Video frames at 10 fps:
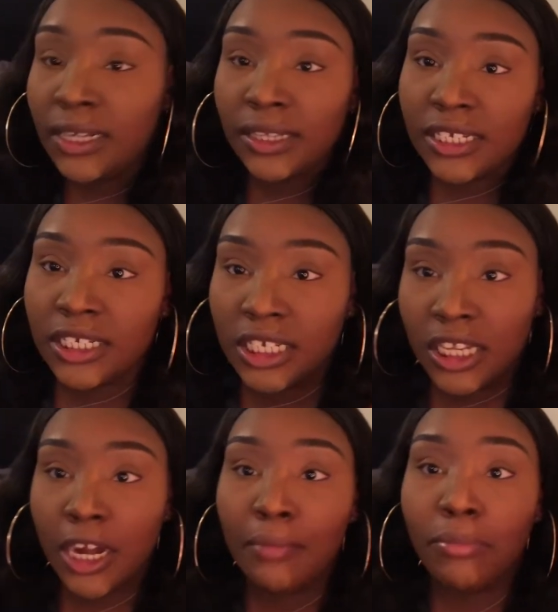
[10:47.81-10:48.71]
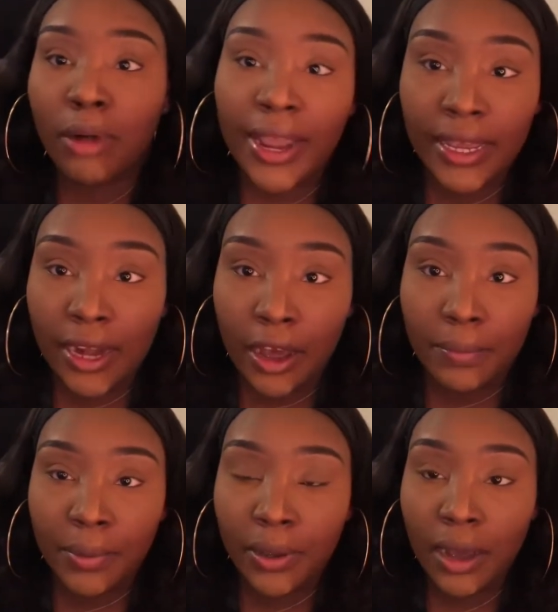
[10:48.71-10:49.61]
This is just gonna brighten
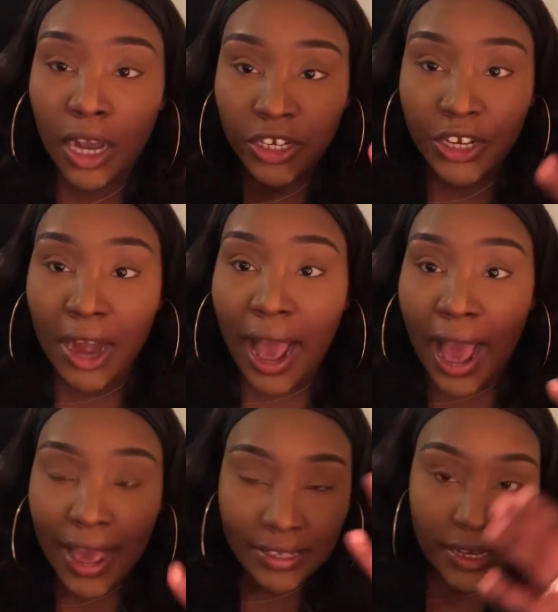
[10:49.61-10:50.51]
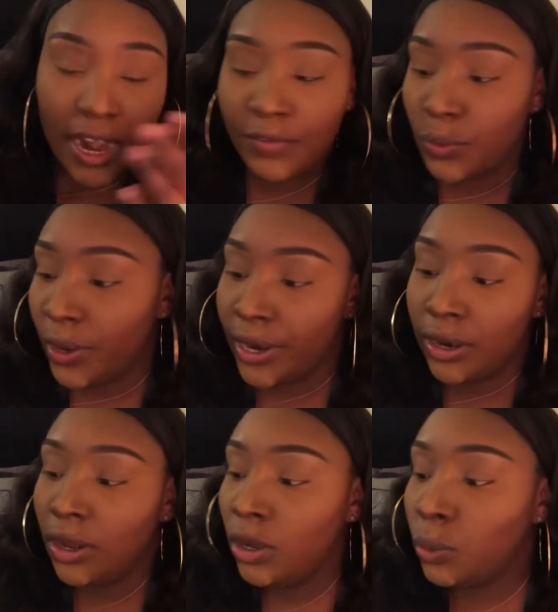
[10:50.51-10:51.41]
up under your eyes and
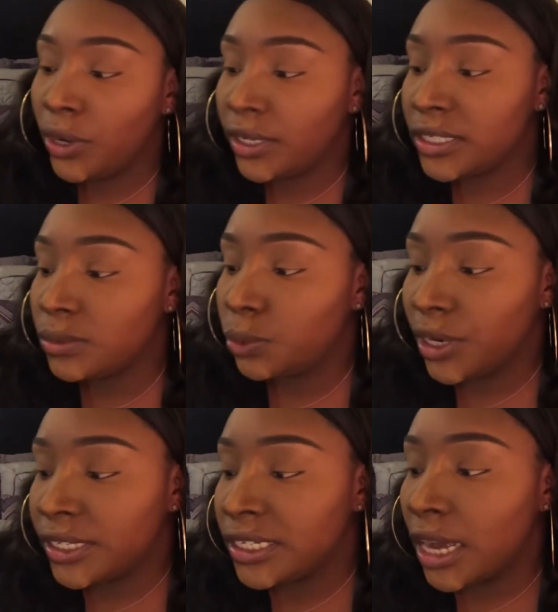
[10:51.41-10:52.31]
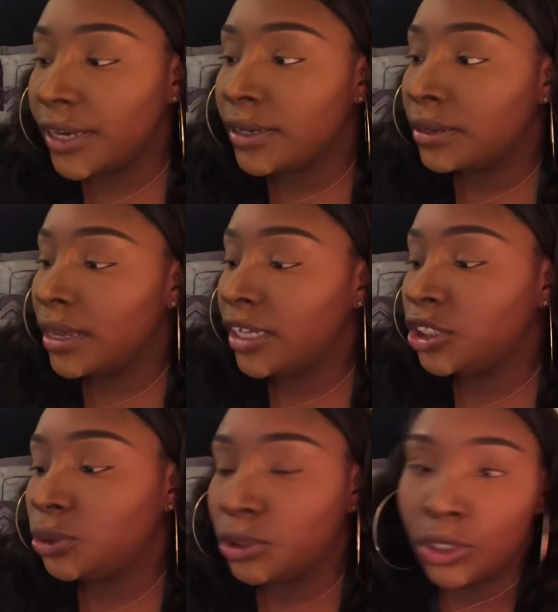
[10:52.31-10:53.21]
everywhere where the sun
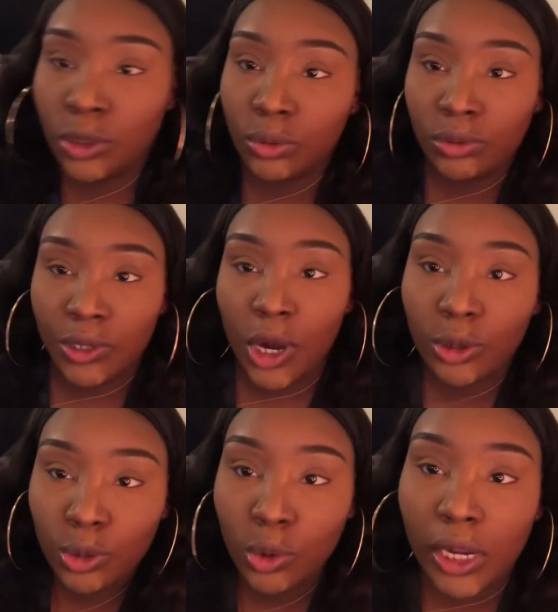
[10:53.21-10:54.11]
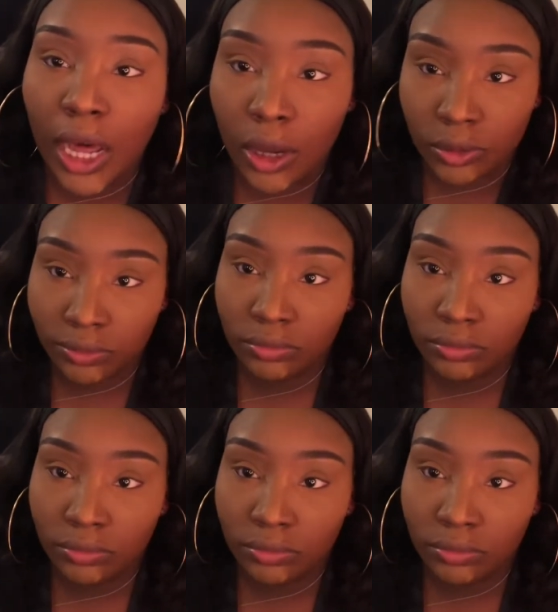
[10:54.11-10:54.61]
hits you, so you know, you glow.